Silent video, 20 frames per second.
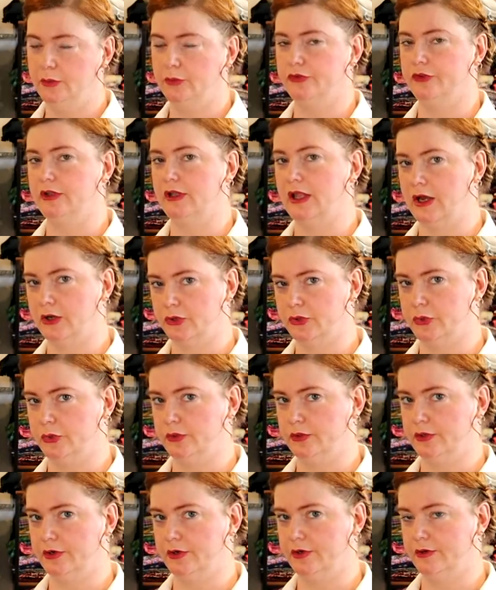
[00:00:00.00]
was a lot
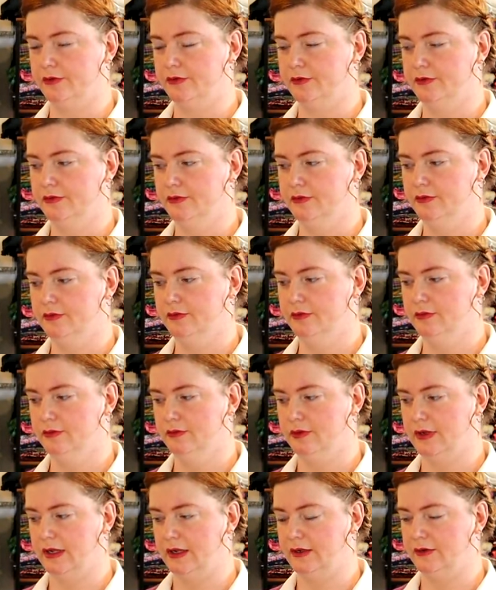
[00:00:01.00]
cooler
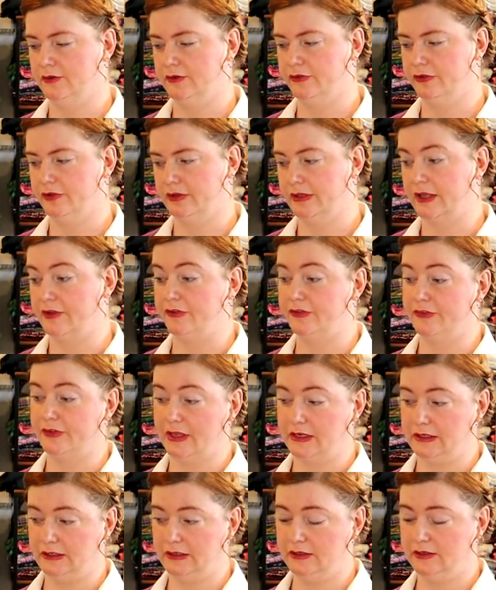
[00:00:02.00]
and less
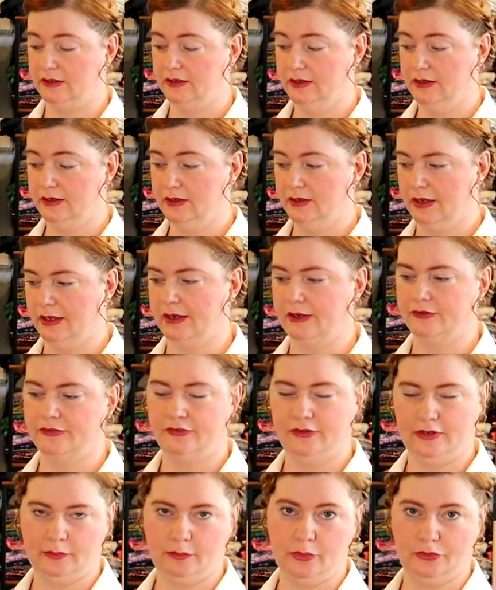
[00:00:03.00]
sunny, and I
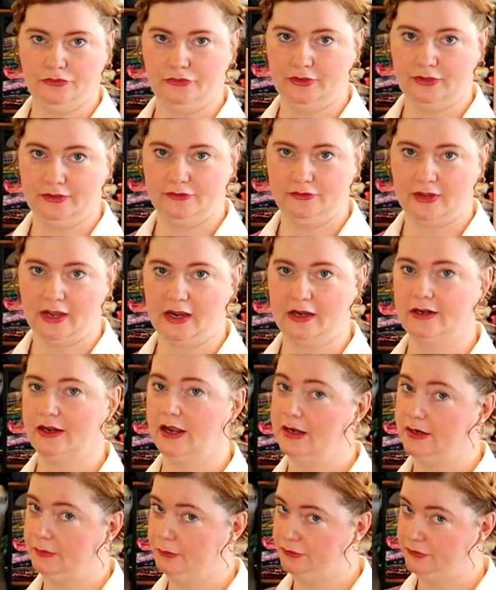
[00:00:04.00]
stayed mostly inside,
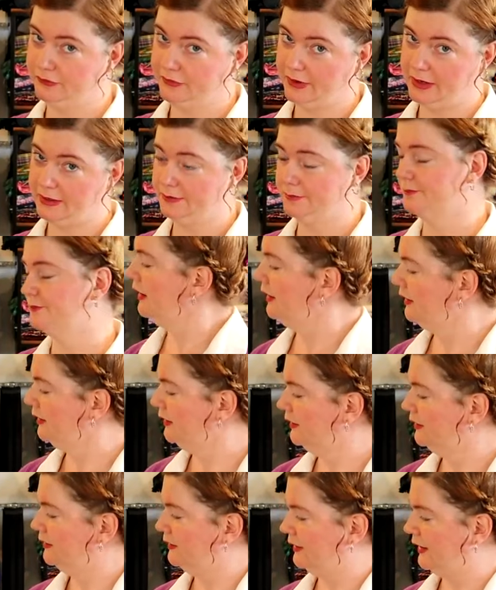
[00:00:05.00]
and it was fine.
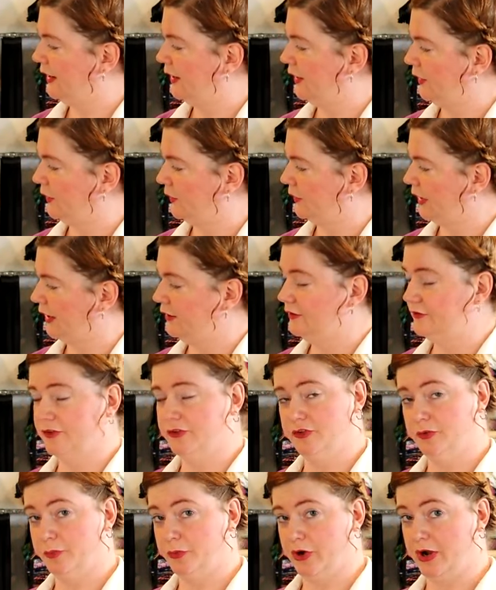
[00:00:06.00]
Now, kind of a
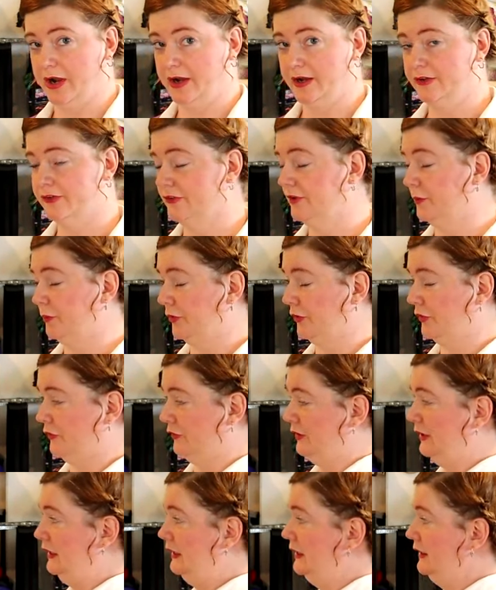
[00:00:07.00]
surprise, number
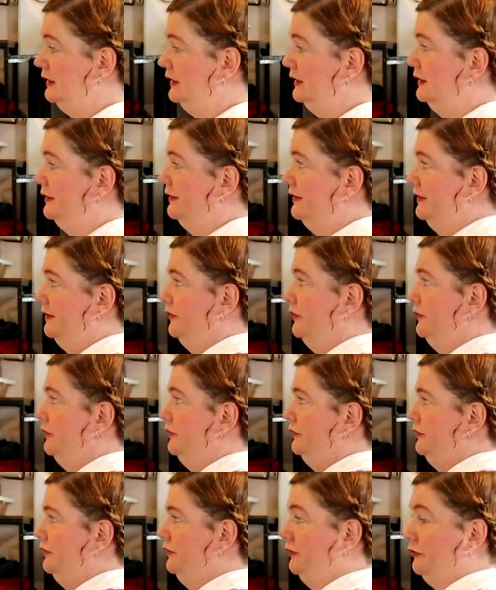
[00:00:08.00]
3,
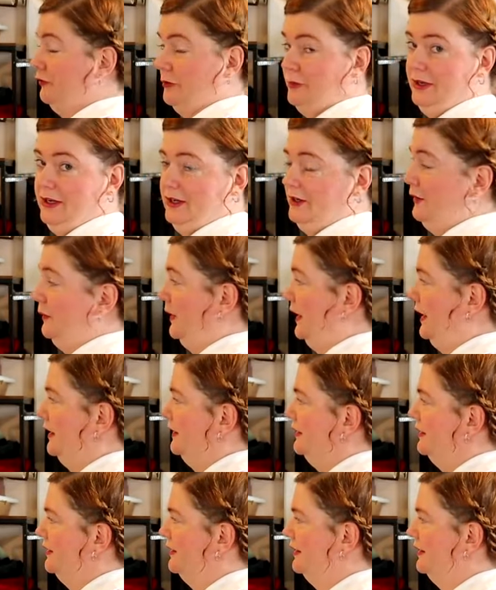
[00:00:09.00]
for me anyway,